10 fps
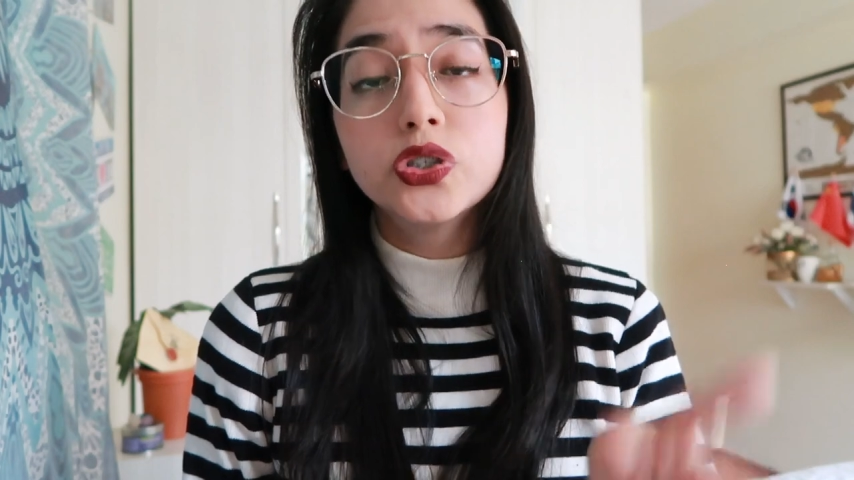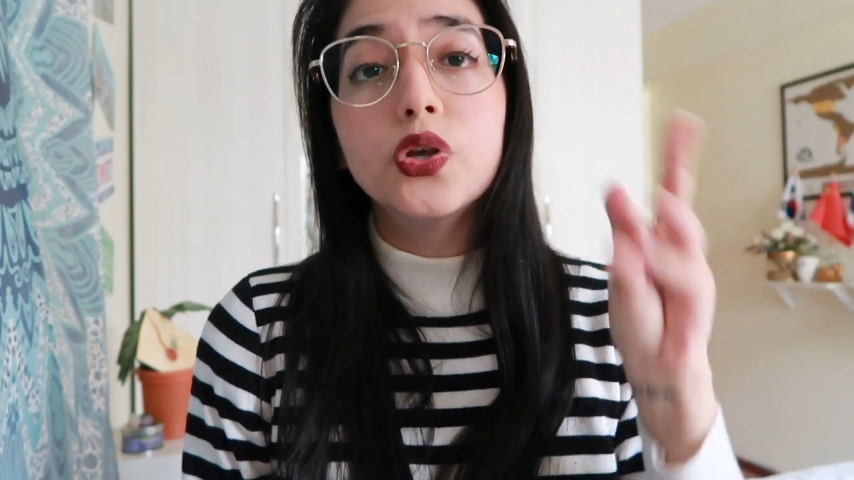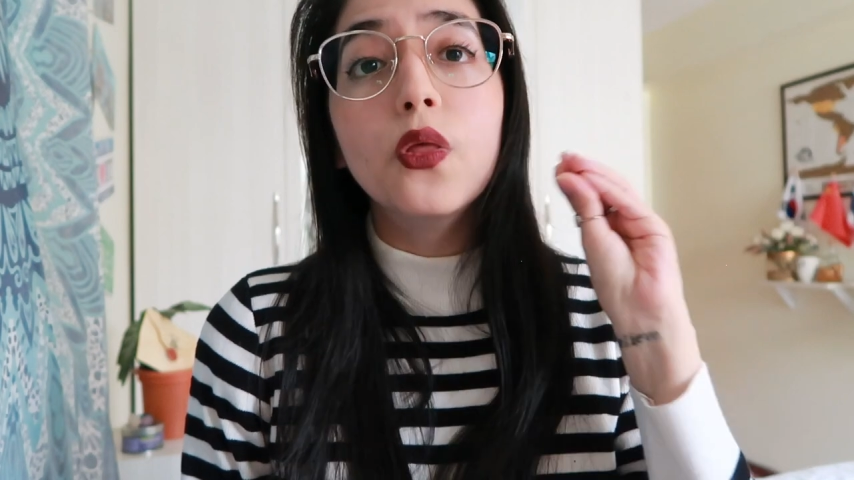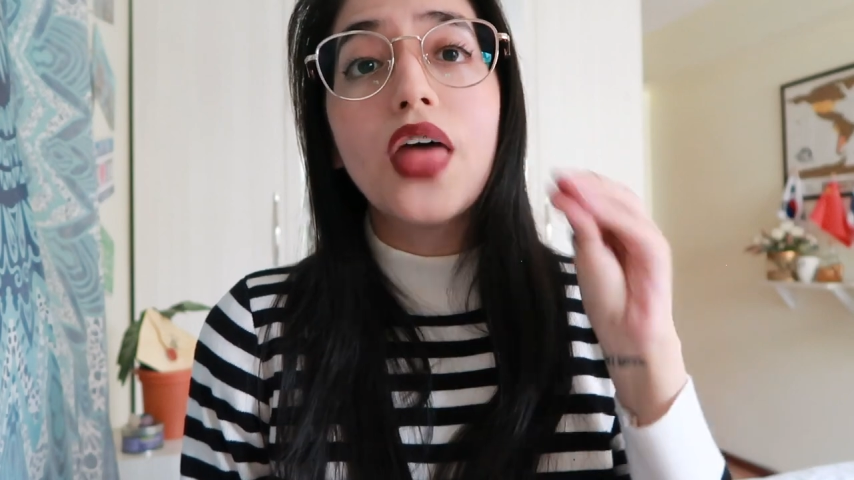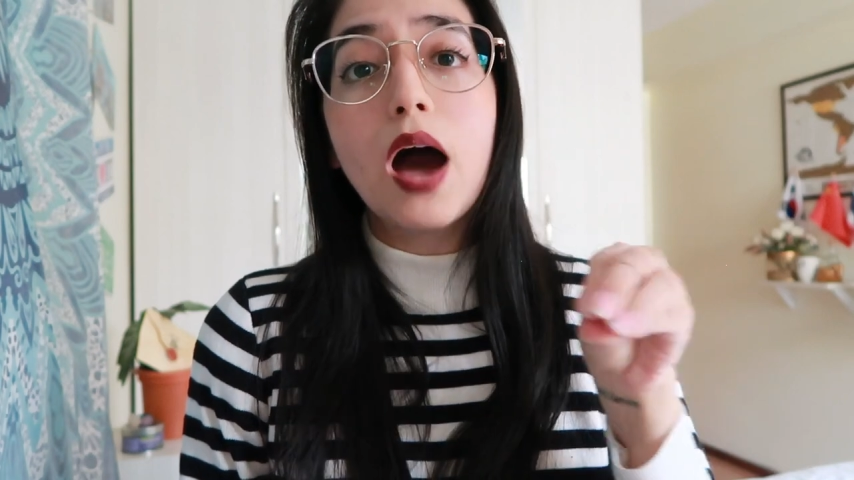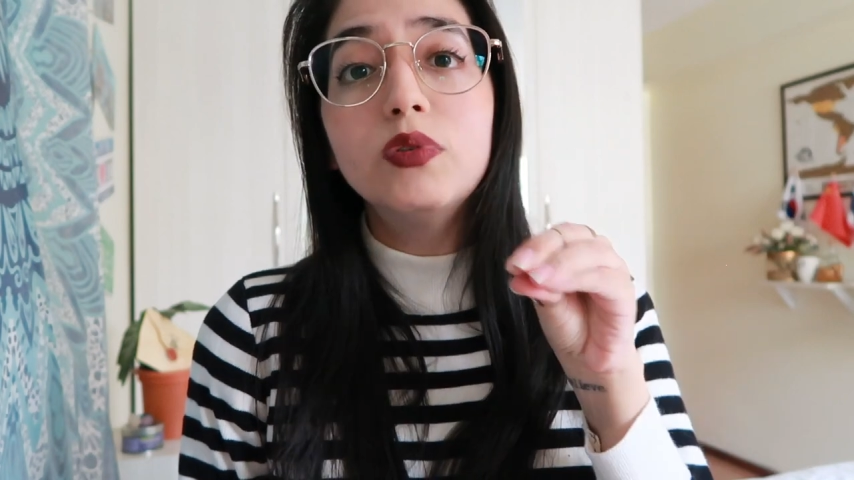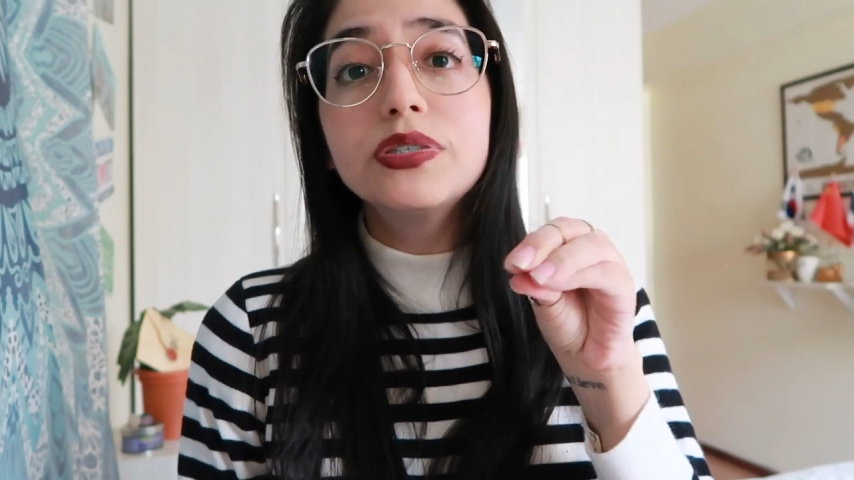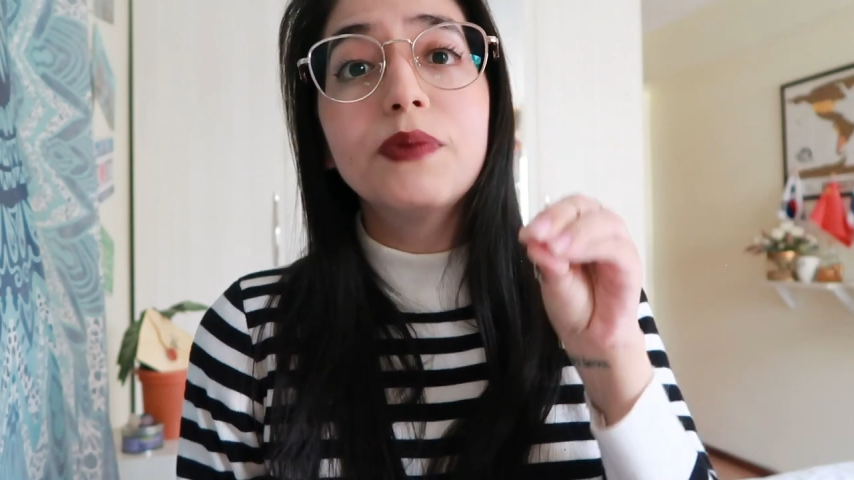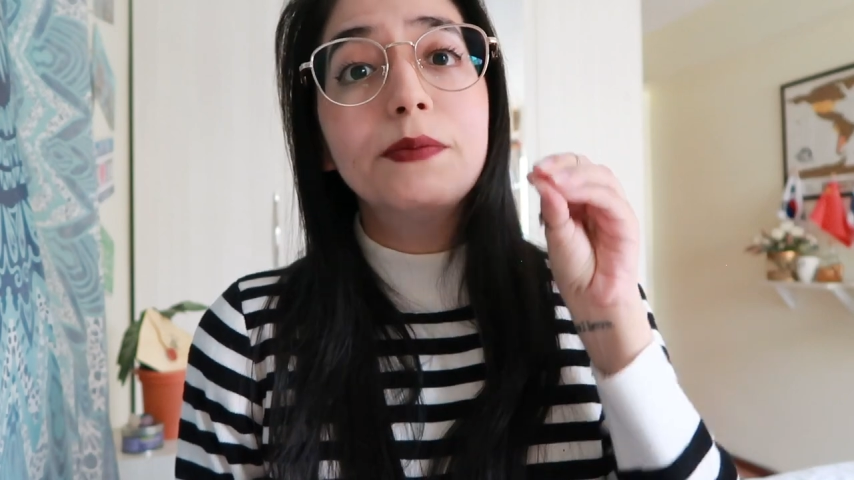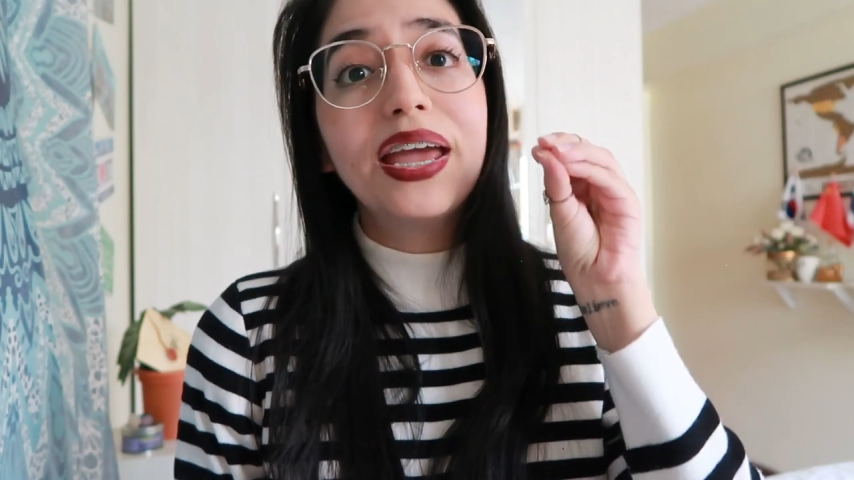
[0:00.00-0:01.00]
so that
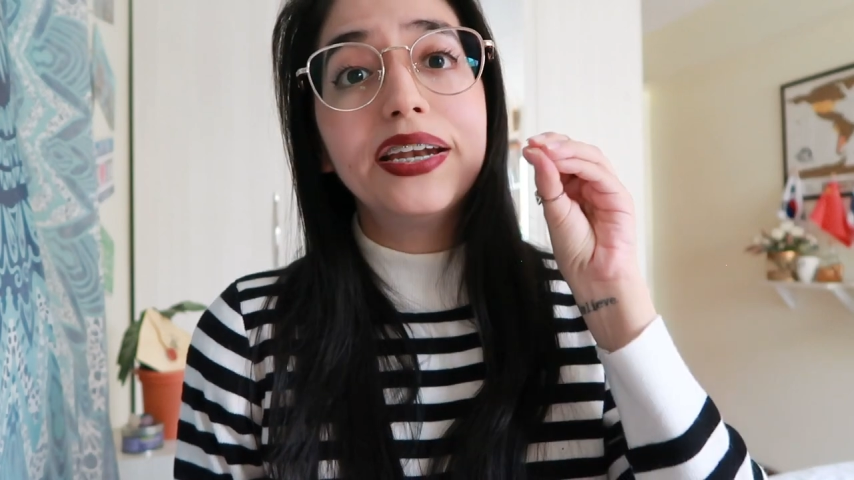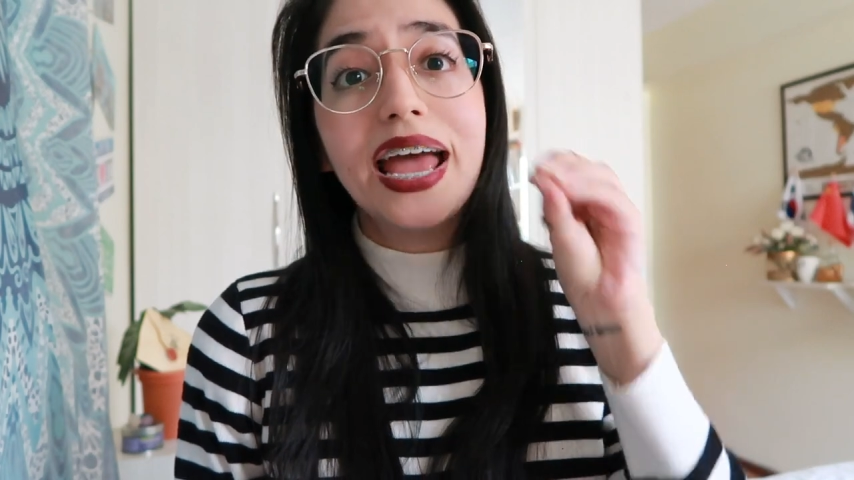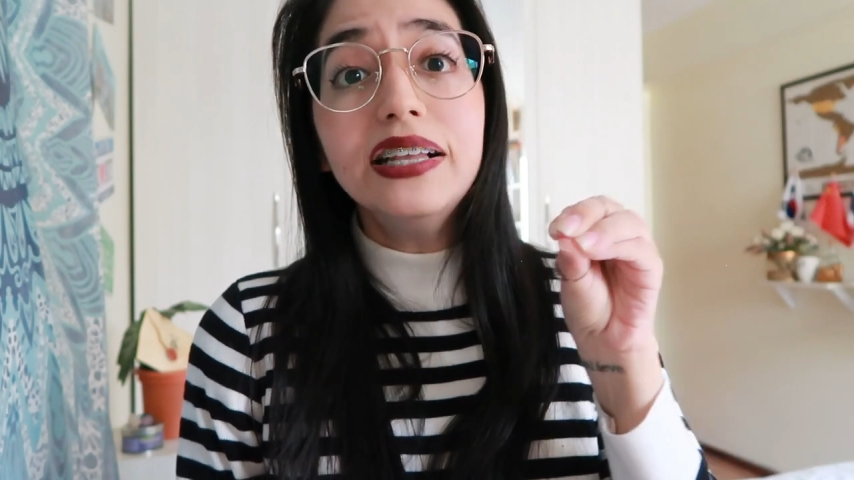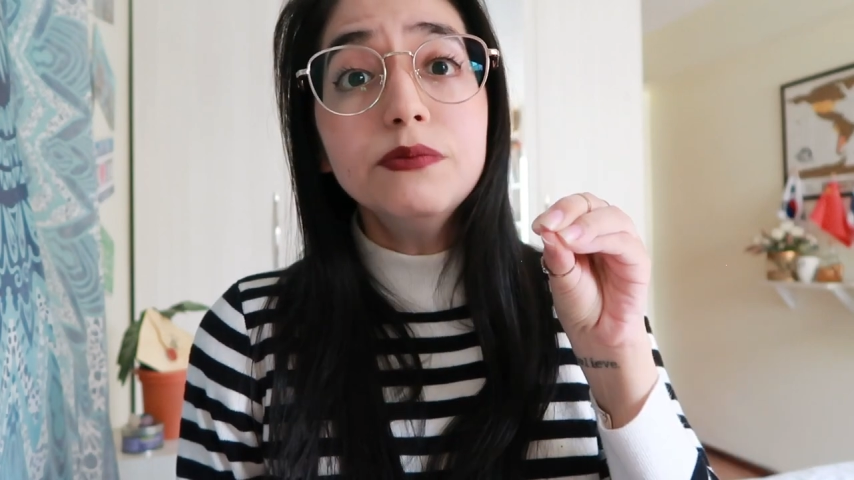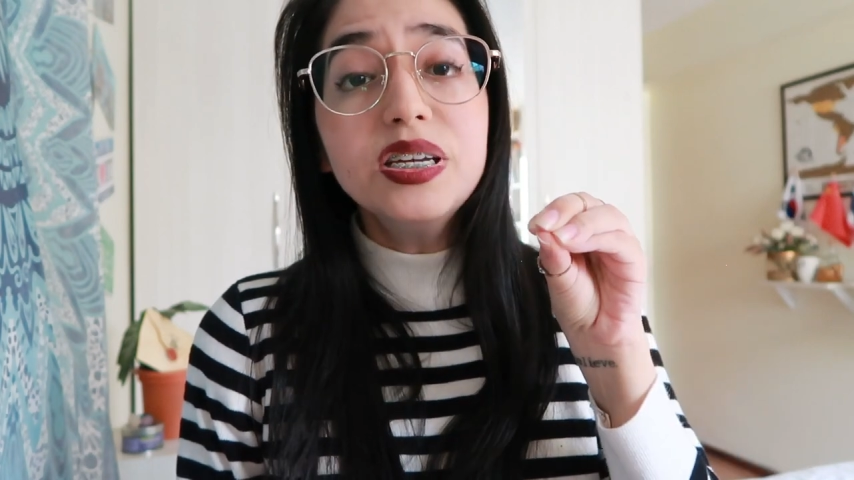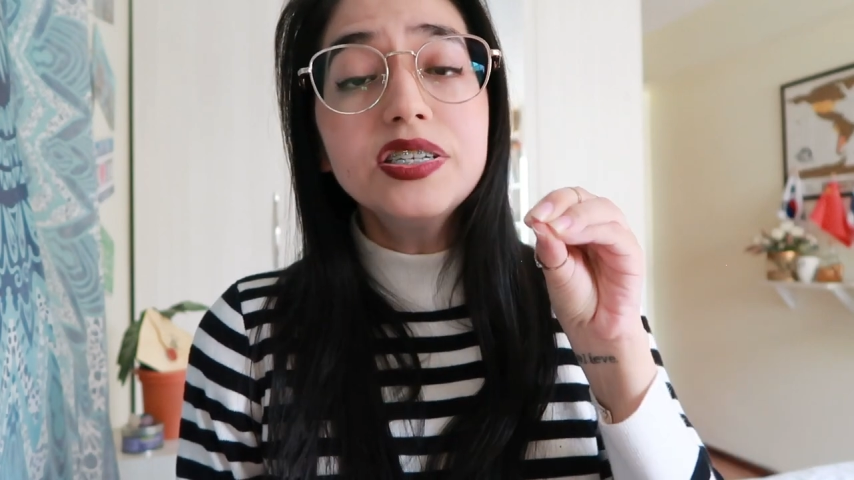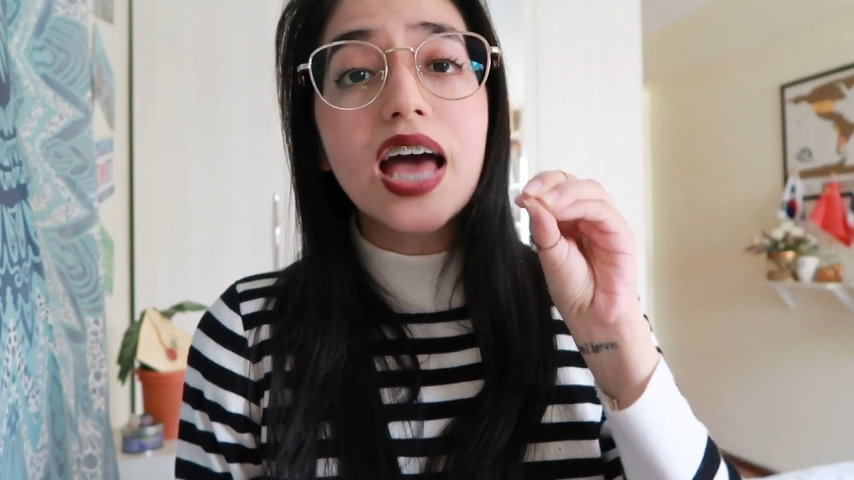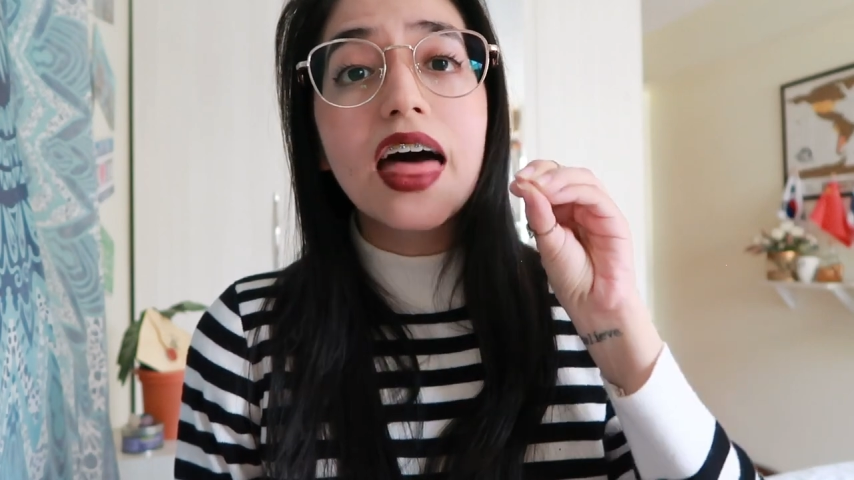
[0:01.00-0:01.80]
was my main element,